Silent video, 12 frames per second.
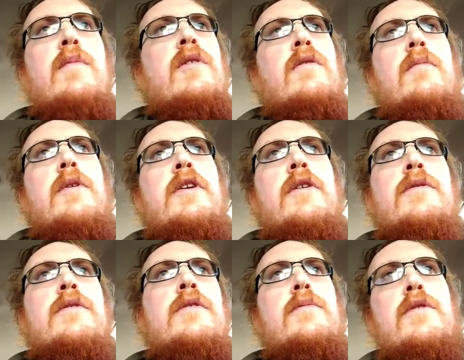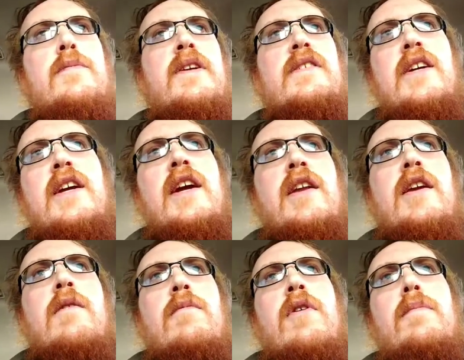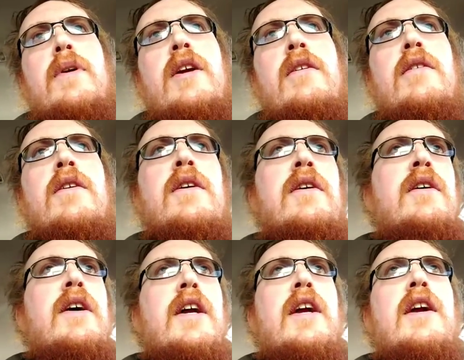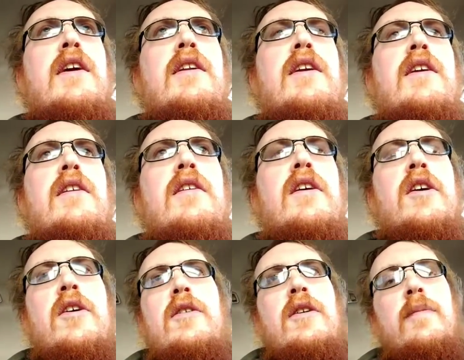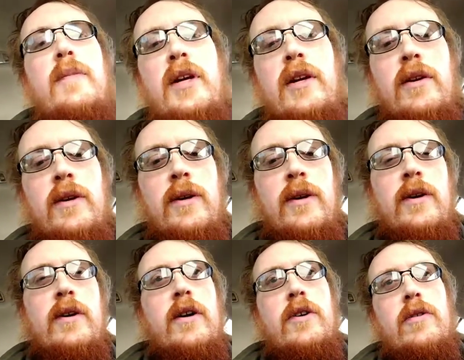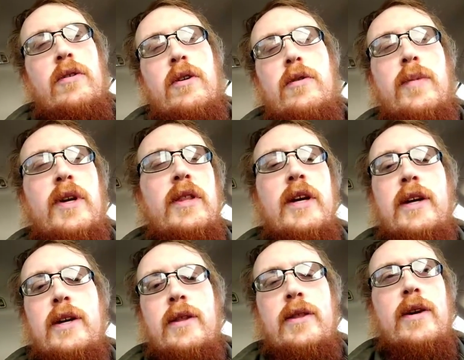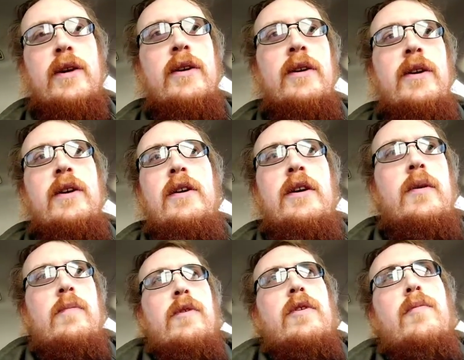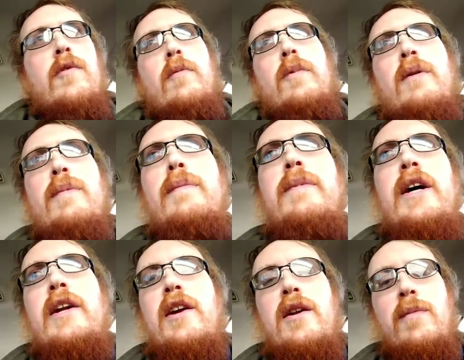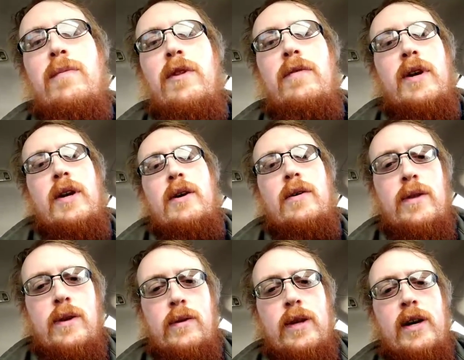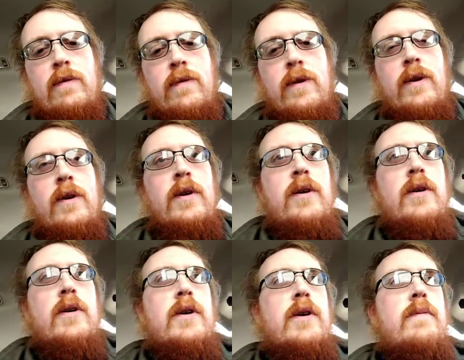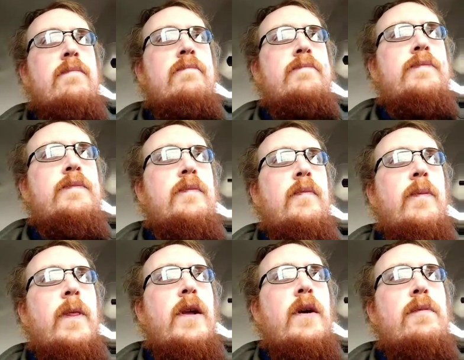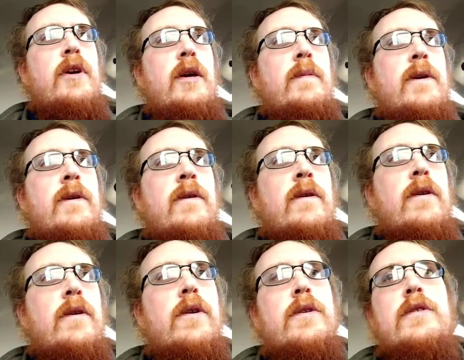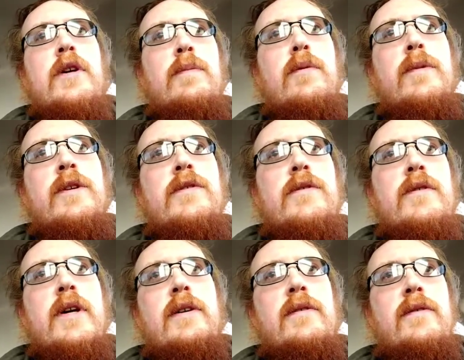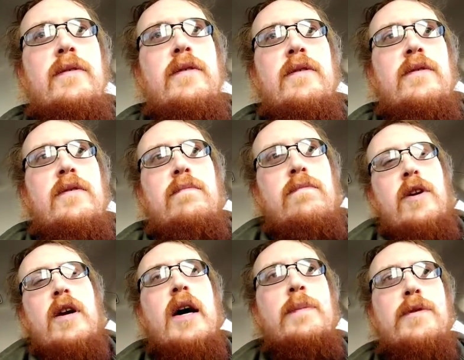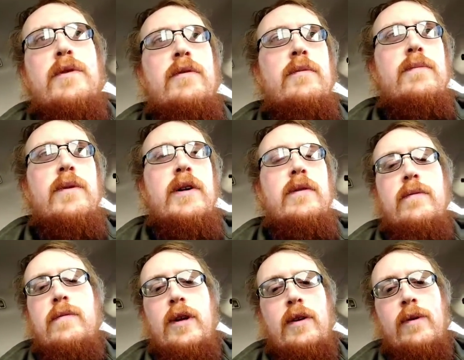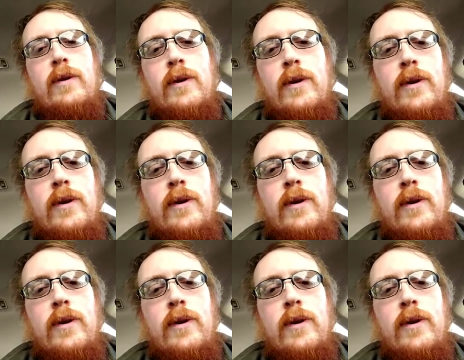hemochromatosis, which means I can't eat raw meat. I can't eat uncooked meat, undercooked meat, that kind of thing. I'm learning more about my body and I'm living a healthier life. Um, I'm taking good supplements that they're optional, but whatever.